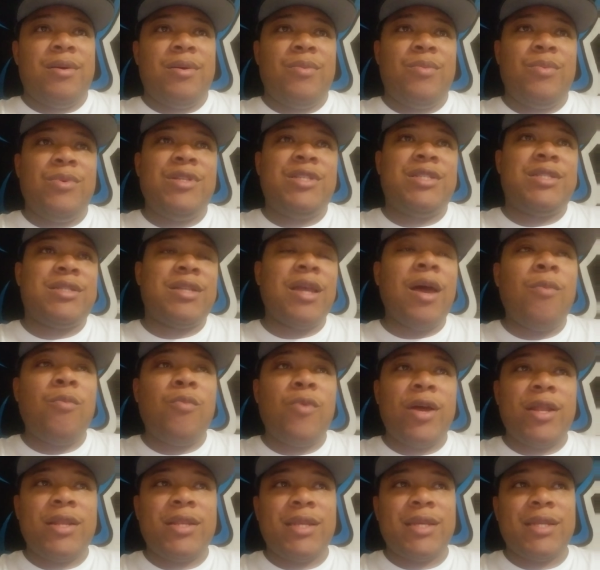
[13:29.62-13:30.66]
we
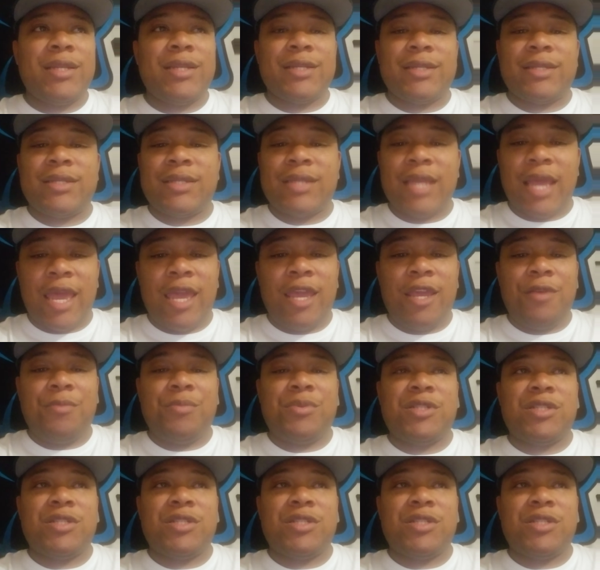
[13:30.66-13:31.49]
somewhat did the same